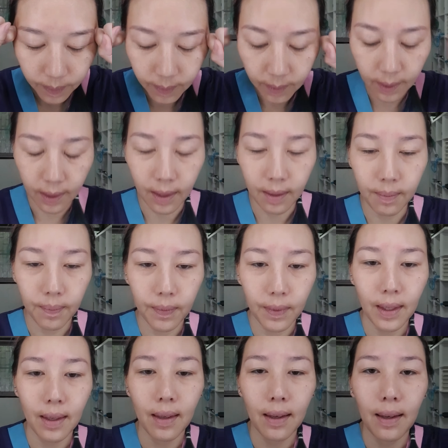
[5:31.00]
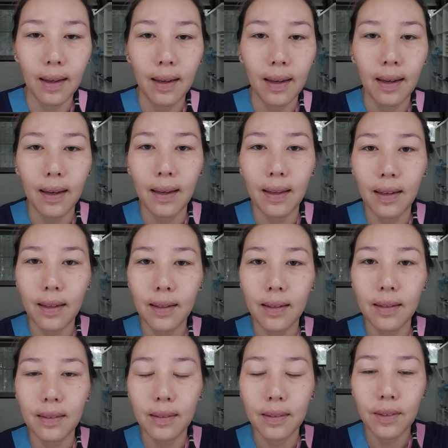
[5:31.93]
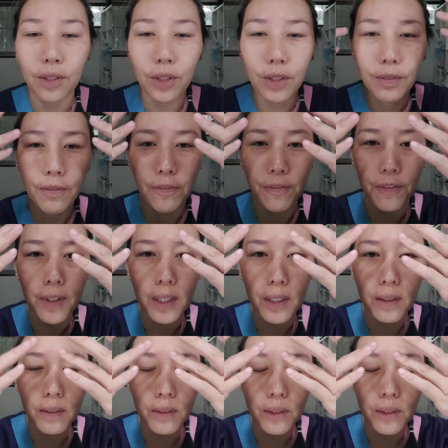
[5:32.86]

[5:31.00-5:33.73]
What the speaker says: Okay, and you can feel